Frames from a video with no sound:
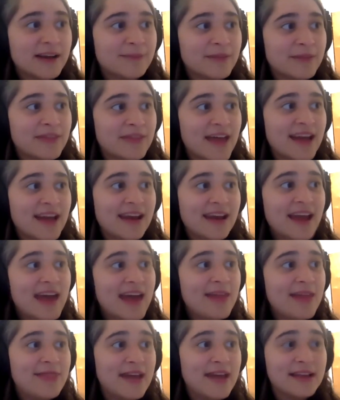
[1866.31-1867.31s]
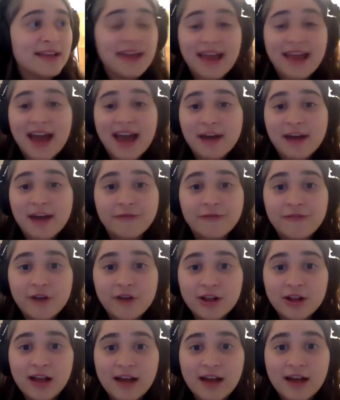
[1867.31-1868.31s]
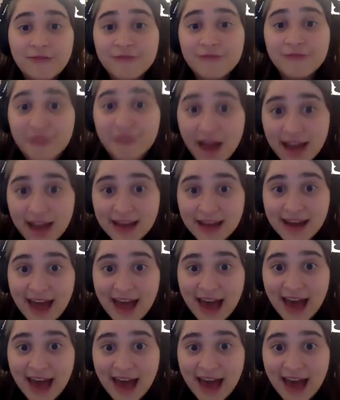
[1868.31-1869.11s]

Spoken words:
But then they like had a full on fight